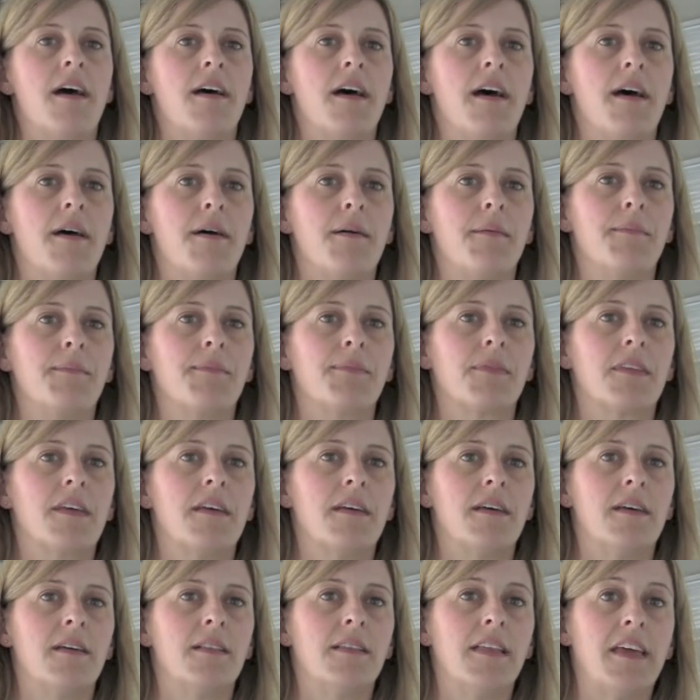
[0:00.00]
Um,
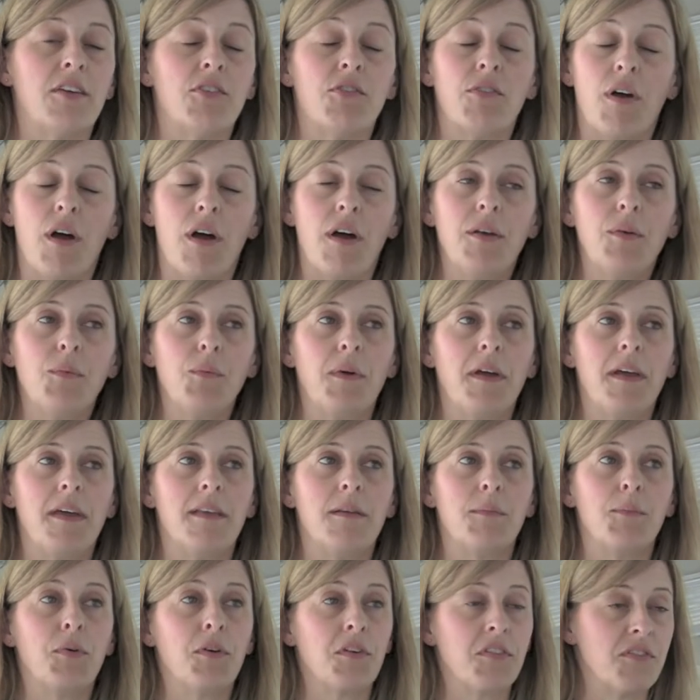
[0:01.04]
later on,
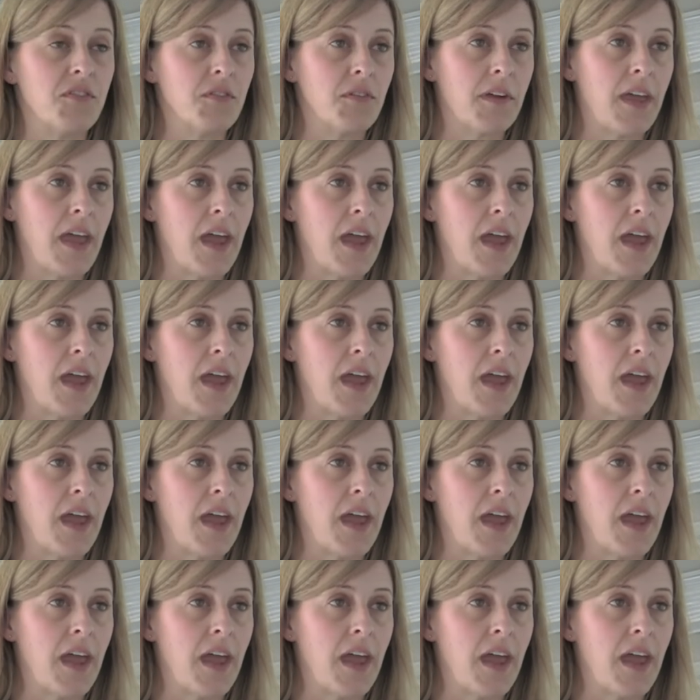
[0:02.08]
when personal